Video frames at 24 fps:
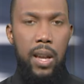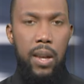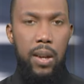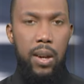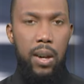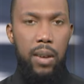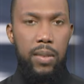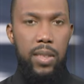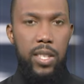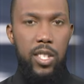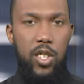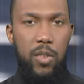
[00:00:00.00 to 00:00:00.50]

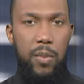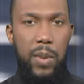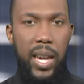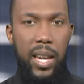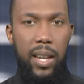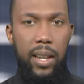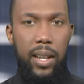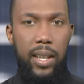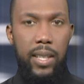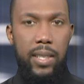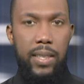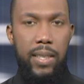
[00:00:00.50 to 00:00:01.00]
of the
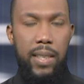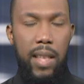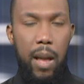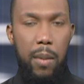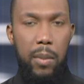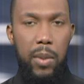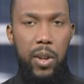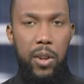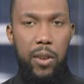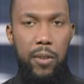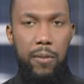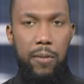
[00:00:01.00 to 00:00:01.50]
Jamaica
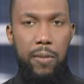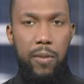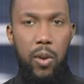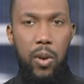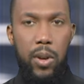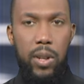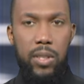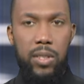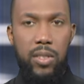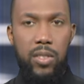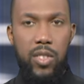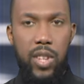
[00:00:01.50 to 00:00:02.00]
Constabulary
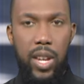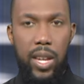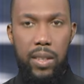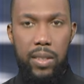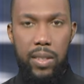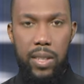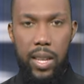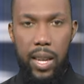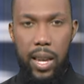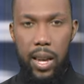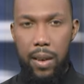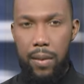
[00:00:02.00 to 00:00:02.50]
Force,
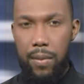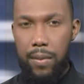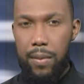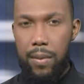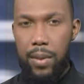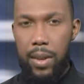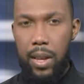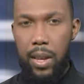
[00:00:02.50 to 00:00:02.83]
JCF.